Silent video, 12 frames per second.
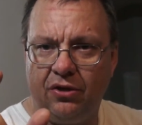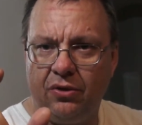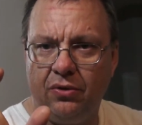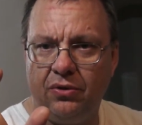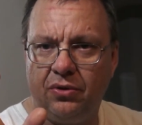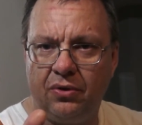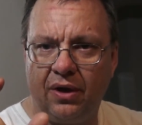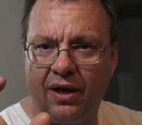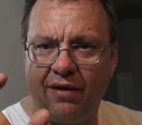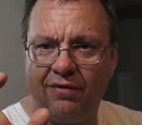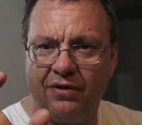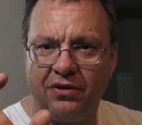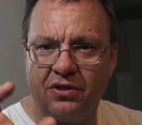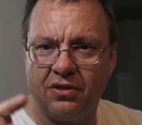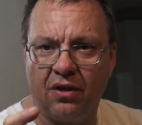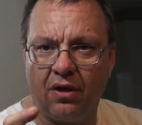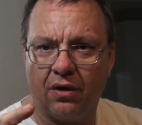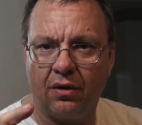2.5 inches
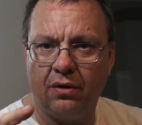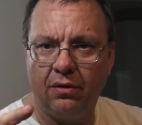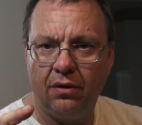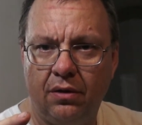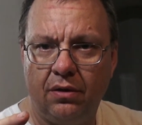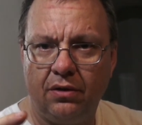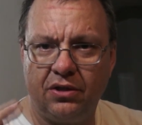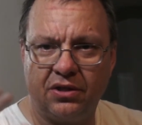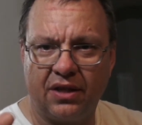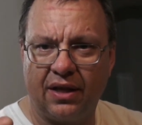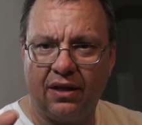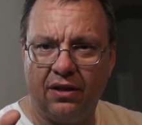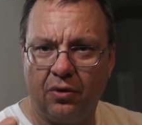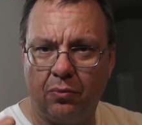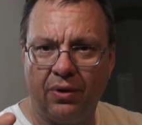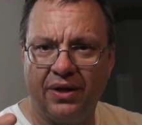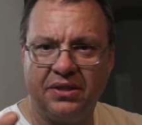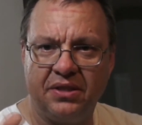long. Just like a little
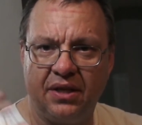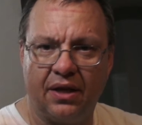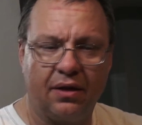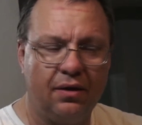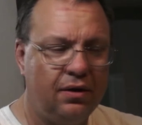breadstick.